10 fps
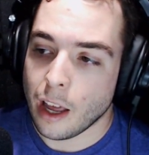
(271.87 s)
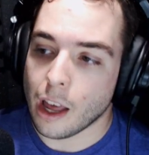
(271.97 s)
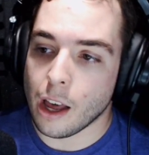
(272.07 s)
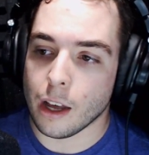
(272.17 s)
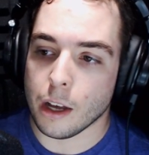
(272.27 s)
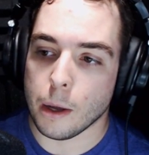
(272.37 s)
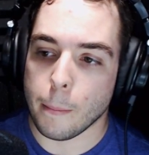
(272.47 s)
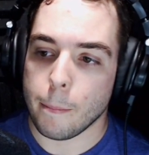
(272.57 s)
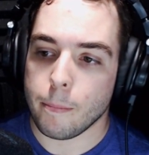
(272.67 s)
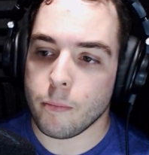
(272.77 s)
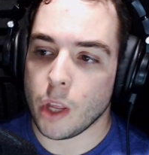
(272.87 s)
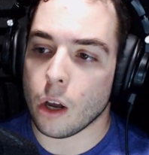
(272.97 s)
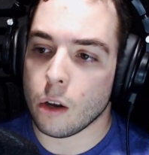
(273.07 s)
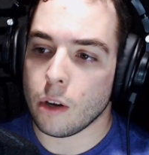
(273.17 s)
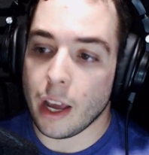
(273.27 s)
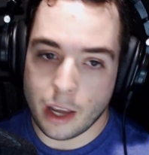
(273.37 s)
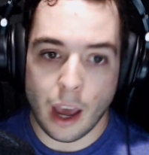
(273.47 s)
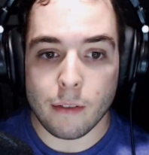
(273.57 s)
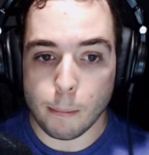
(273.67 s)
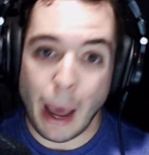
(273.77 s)
I
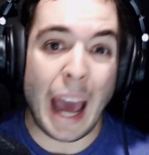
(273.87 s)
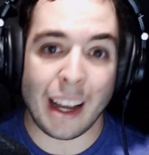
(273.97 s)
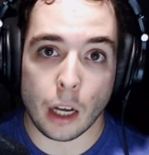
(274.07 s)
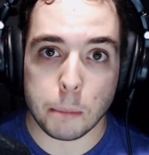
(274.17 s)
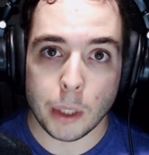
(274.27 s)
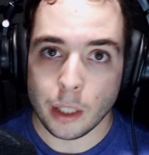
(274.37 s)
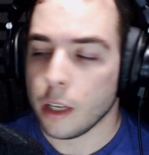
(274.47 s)
have a backup,